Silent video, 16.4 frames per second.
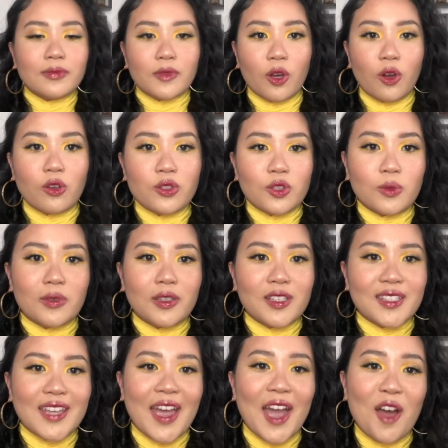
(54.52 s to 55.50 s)
Also because
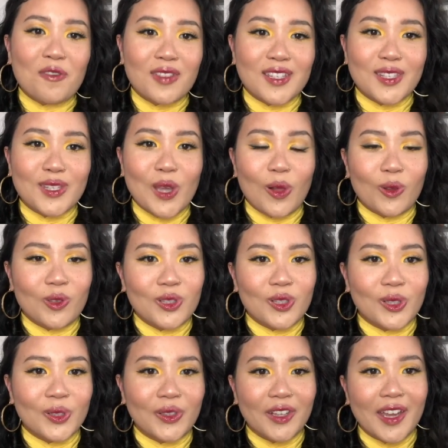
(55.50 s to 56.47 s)
I have this yellow
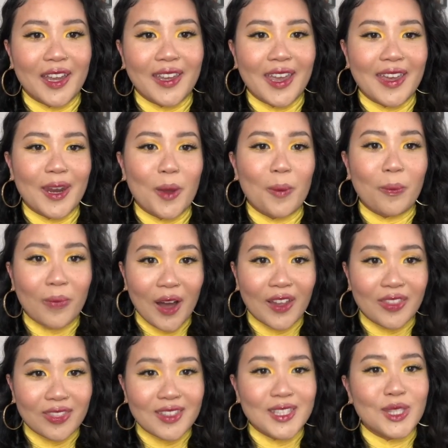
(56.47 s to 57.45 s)
turtleneck, and I
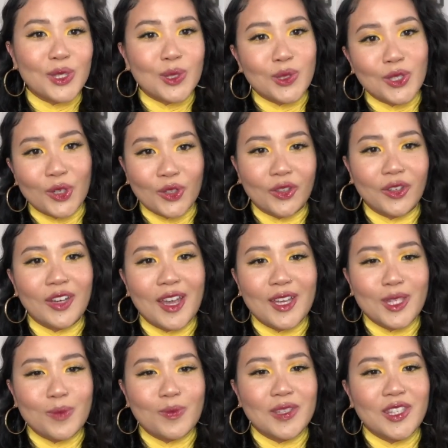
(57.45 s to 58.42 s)
bought this turtleneck
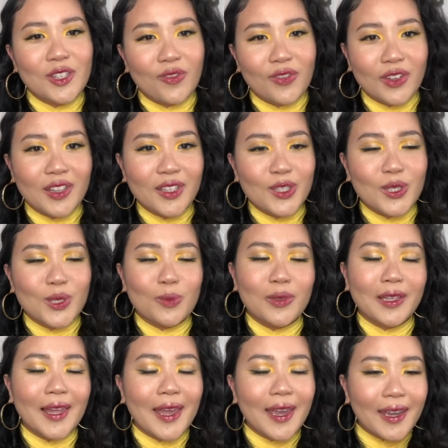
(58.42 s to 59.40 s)
specifically to be
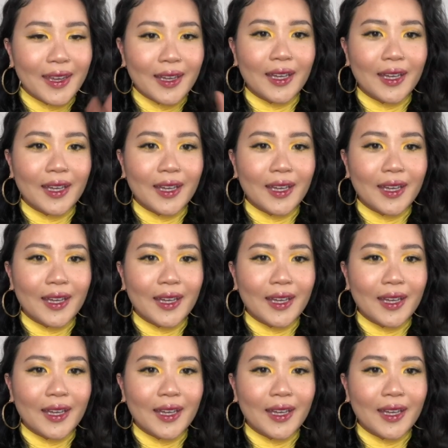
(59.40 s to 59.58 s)
like,